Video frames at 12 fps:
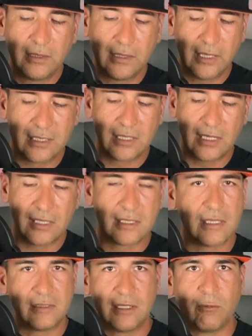
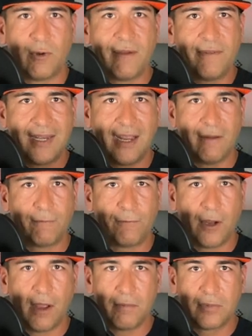is derivative
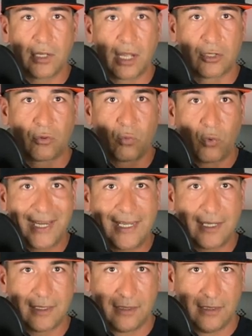from a
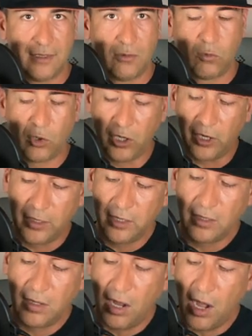Greek word,
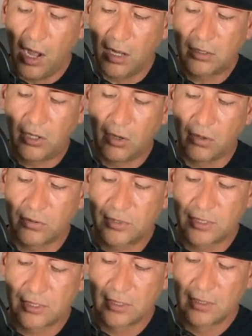
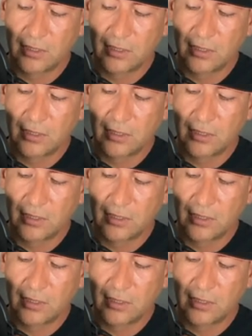onchos,